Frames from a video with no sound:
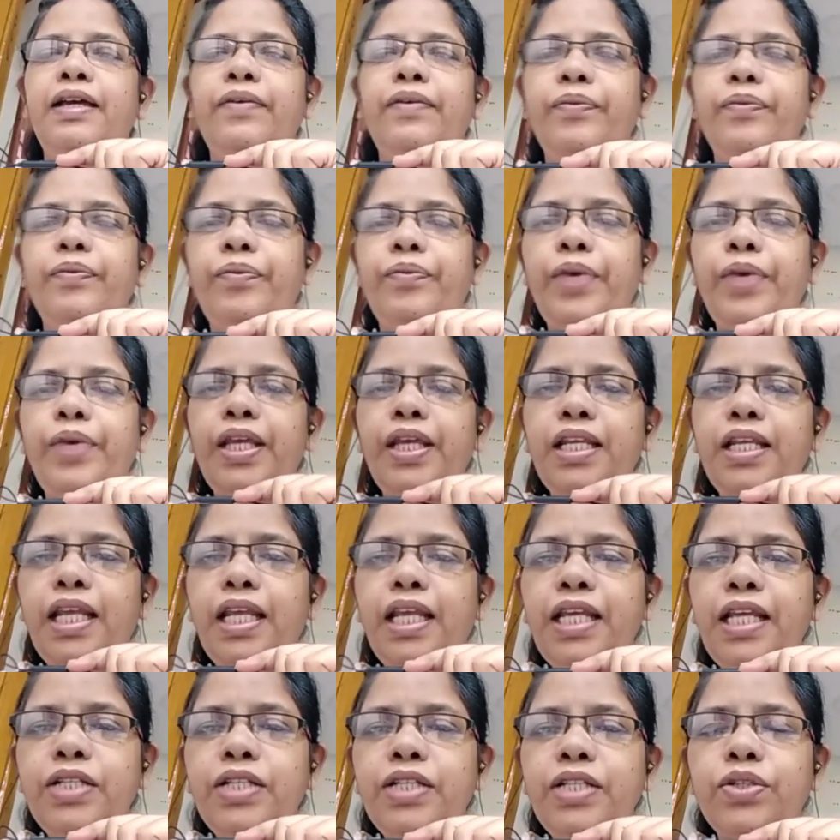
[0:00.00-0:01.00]
we
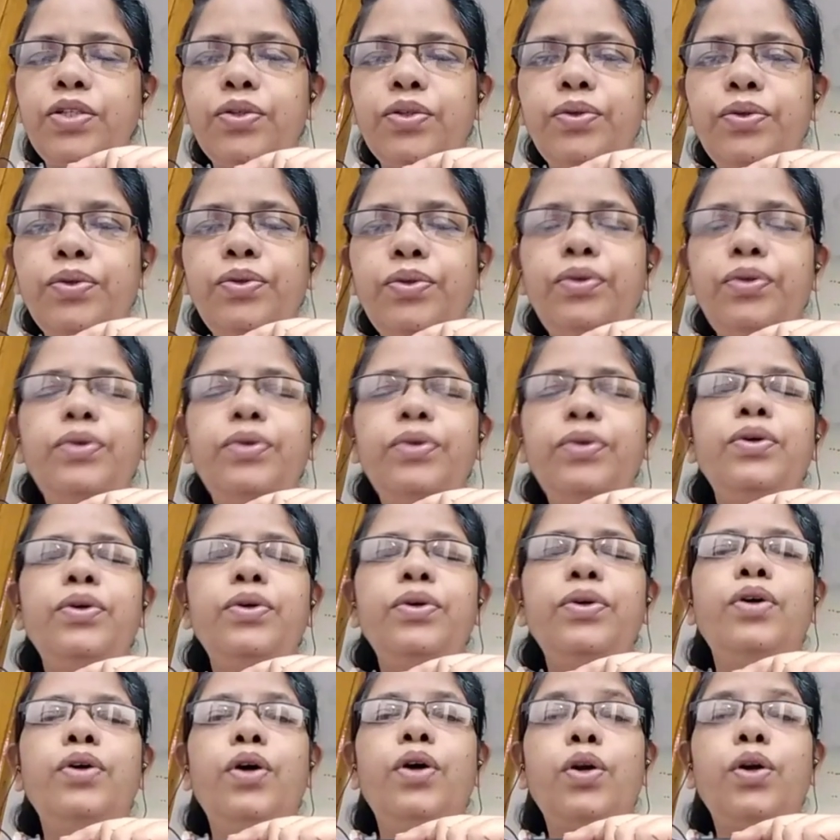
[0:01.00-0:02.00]
need to
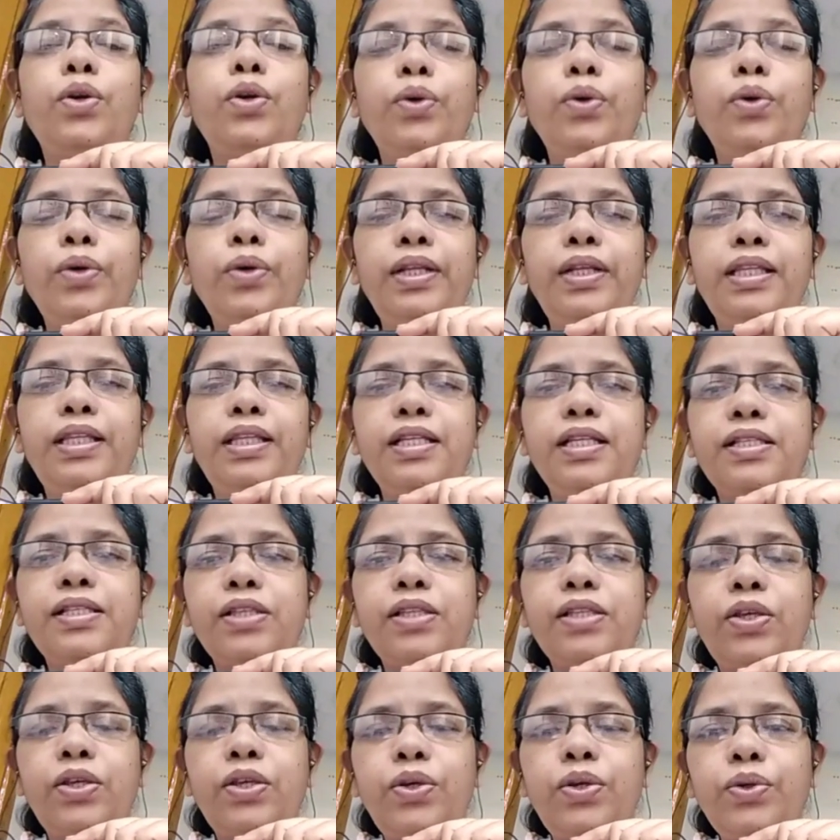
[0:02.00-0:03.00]
rule this
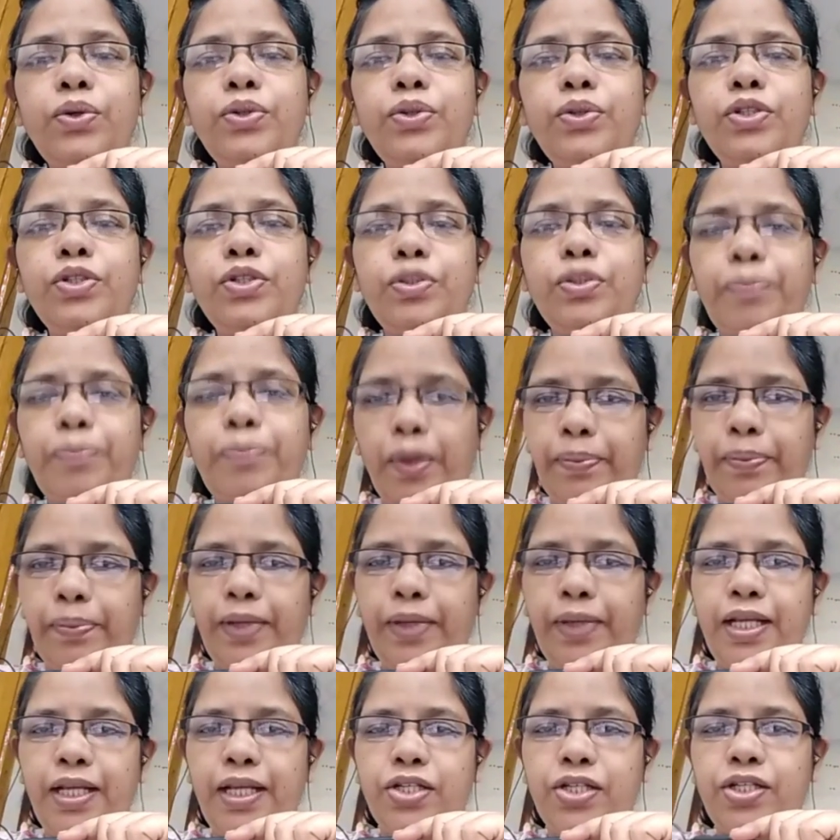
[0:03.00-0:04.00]
huge
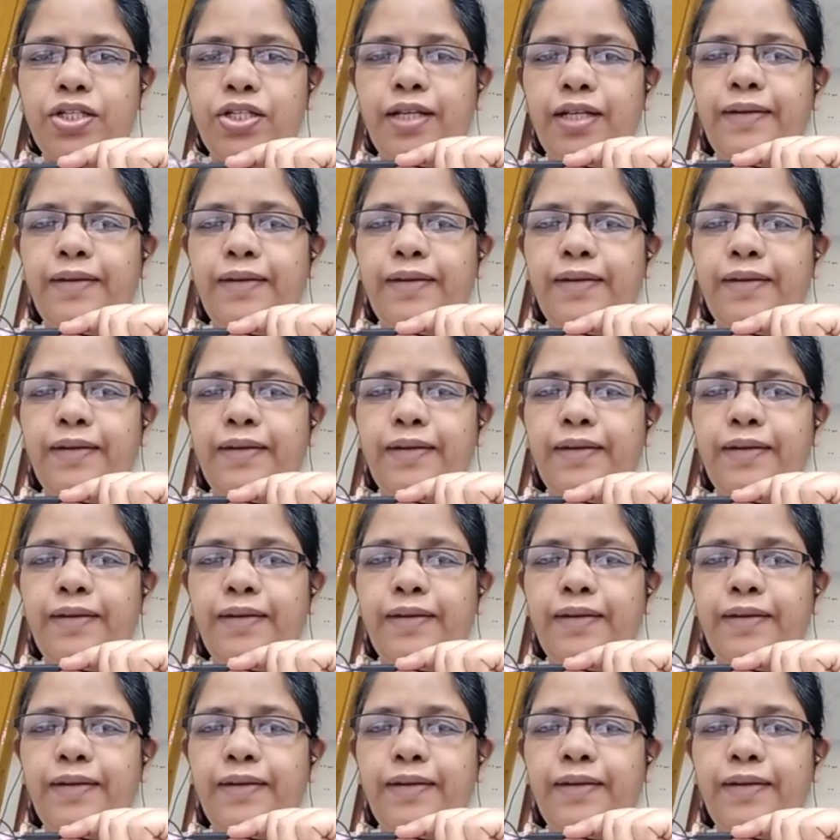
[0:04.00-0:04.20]
population.